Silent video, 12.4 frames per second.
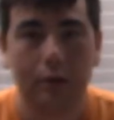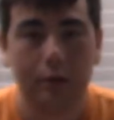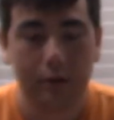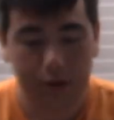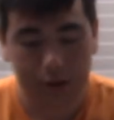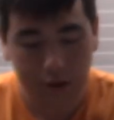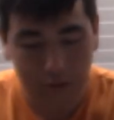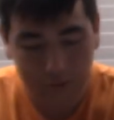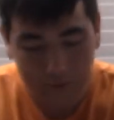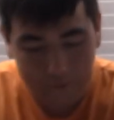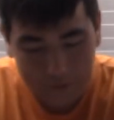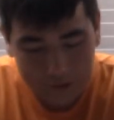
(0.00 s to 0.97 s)

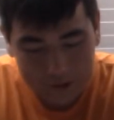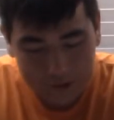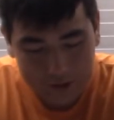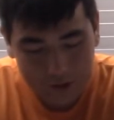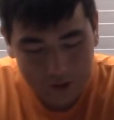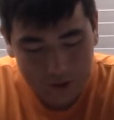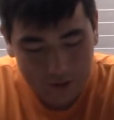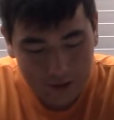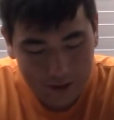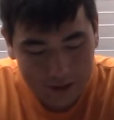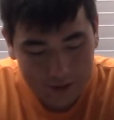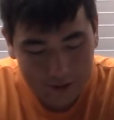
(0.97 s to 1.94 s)
So first let's
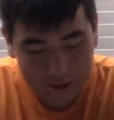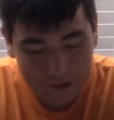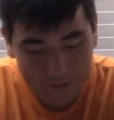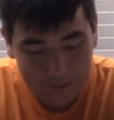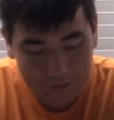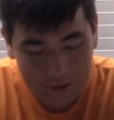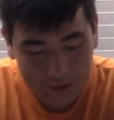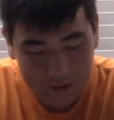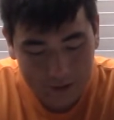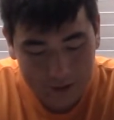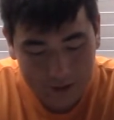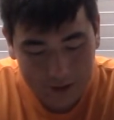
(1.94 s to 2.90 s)
try some
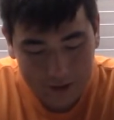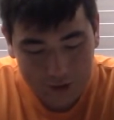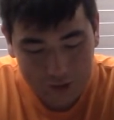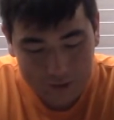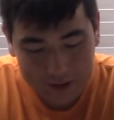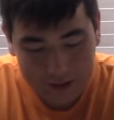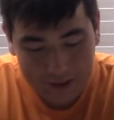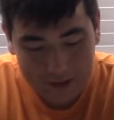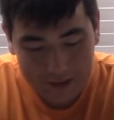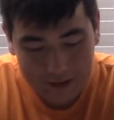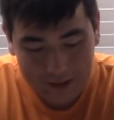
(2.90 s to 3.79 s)
butter on a Triscuit.